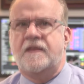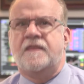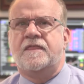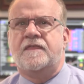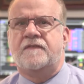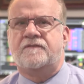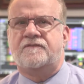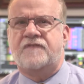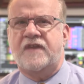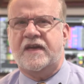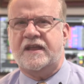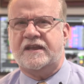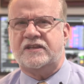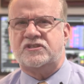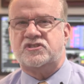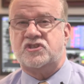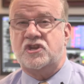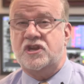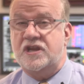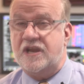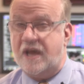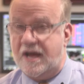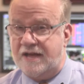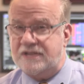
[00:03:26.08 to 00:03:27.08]
The Fed is
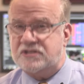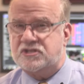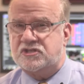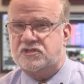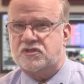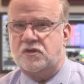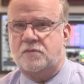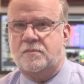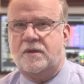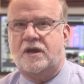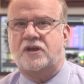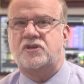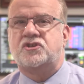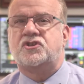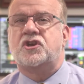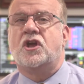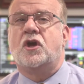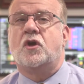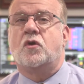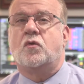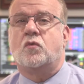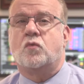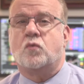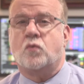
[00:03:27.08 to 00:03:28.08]
not so much
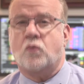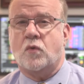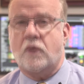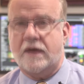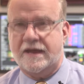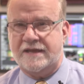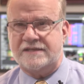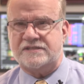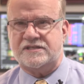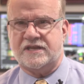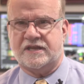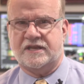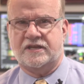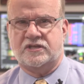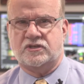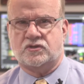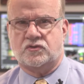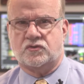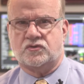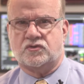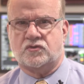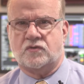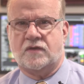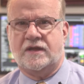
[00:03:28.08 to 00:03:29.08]
raising
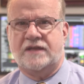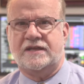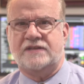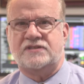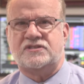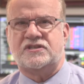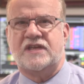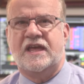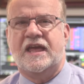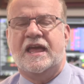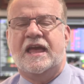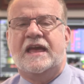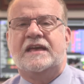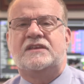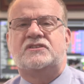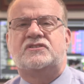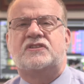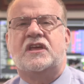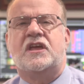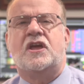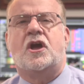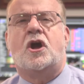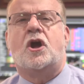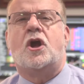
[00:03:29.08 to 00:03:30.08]
interest rates as
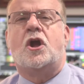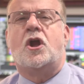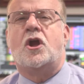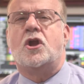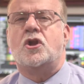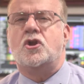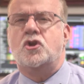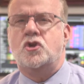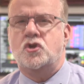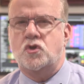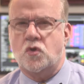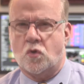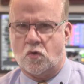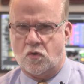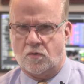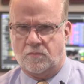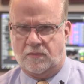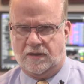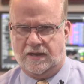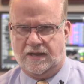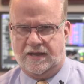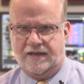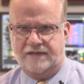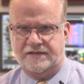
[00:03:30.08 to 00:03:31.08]
they are
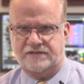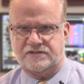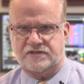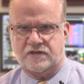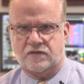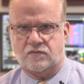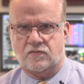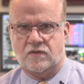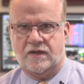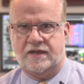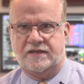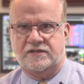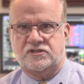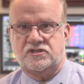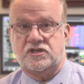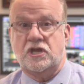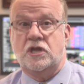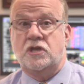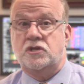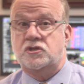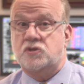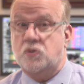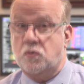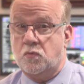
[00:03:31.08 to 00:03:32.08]
normalizing rates
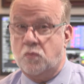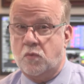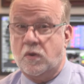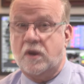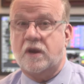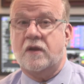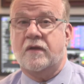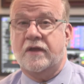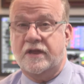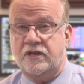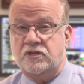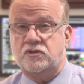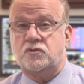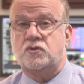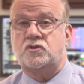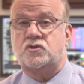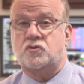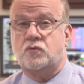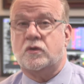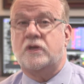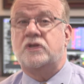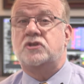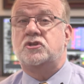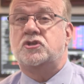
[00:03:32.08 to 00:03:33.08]
to where
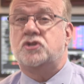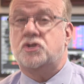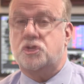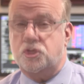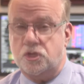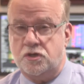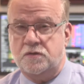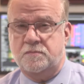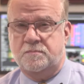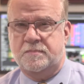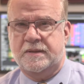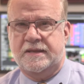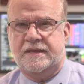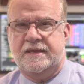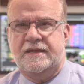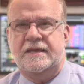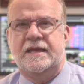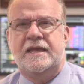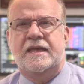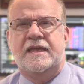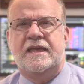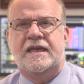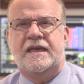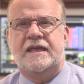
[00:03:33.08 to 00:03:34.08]
interest rates should be
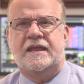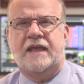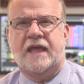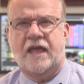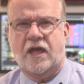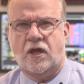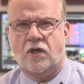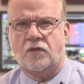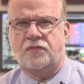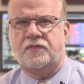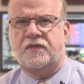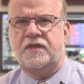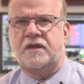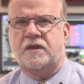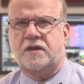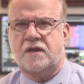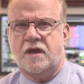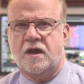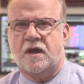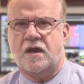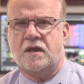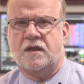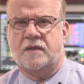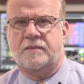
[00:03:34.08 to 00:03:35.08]
in a healthy
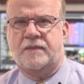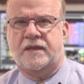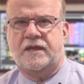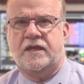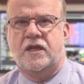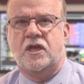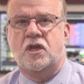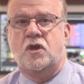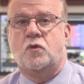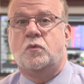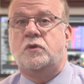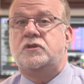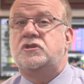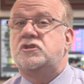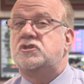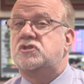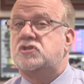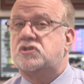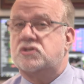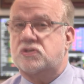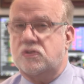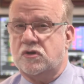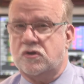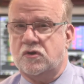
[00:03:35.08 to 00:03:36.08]
economy, which is
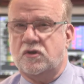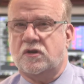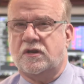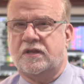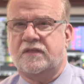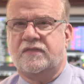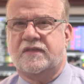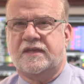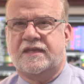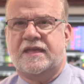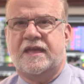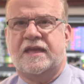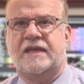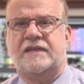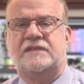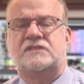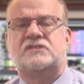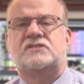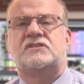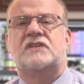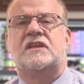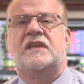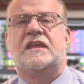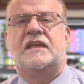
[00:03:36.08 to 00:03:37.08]
certainly the
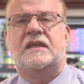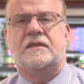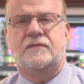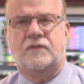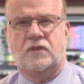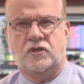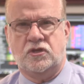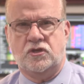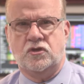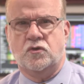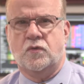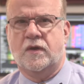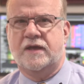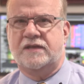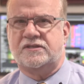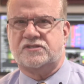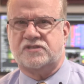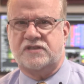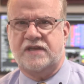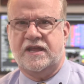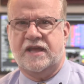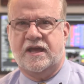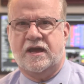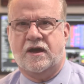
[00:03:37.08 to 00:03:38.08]
case in the
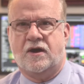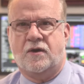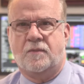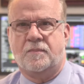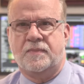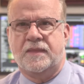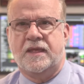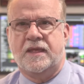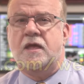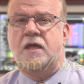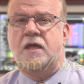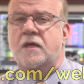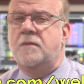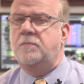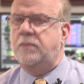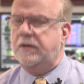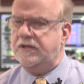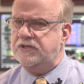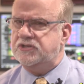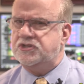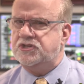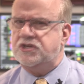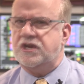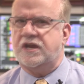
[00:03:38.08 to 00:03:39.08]
U.S. now
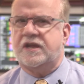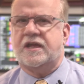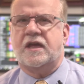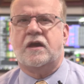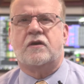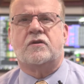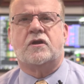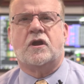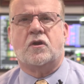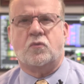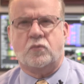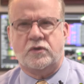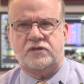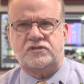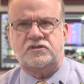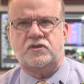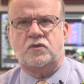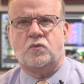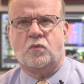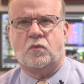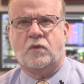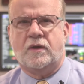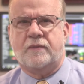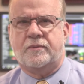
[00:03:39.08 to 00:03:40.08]
please check out our
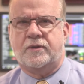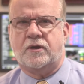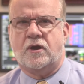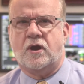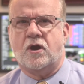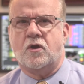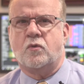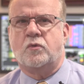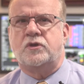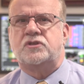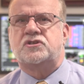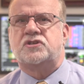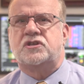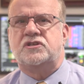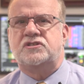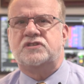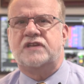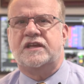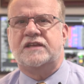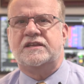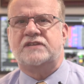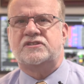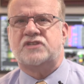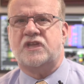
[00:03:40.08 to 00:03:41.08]
recent webinar, which
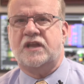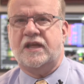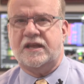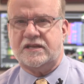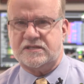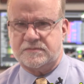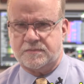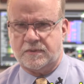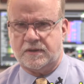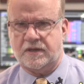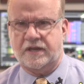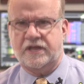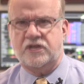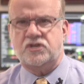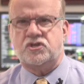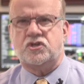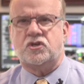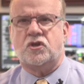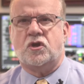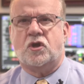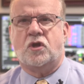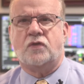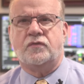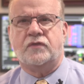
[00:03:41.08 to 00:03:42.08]
contains an
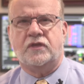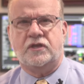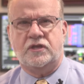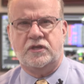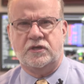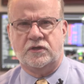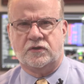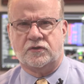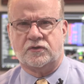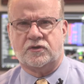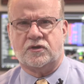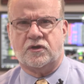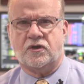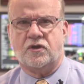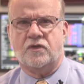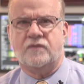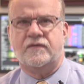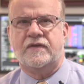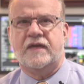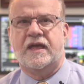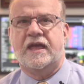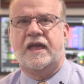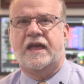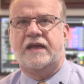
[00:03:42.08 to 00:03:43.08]
explanation on the yield
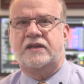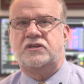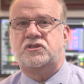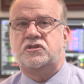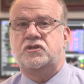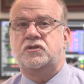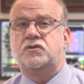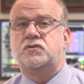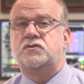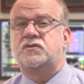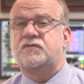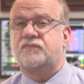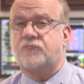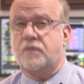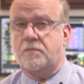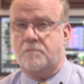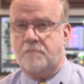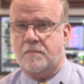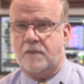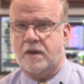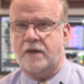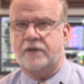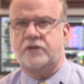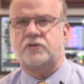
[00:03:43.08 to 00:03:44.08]
curve as used for
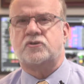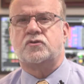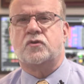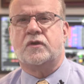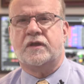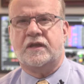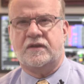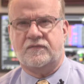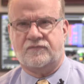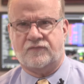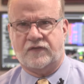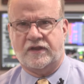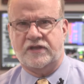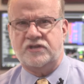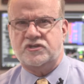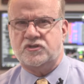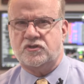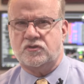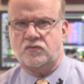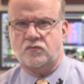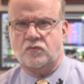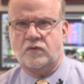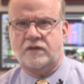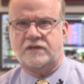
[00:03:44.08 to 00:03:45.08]
monitoring
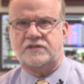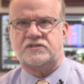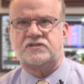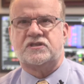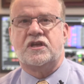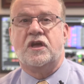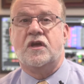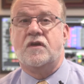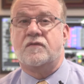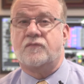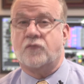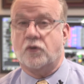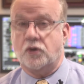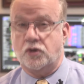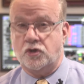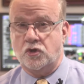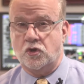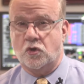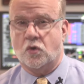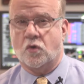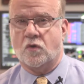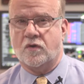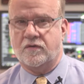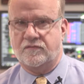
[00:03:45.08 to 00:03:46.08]
inflation risk for
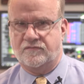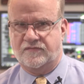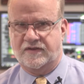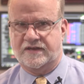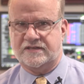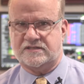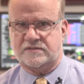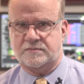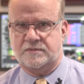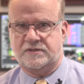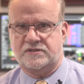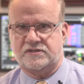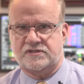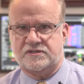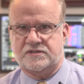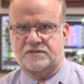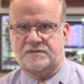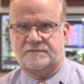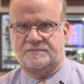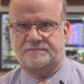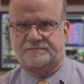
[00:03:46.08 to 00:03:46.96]
your investments.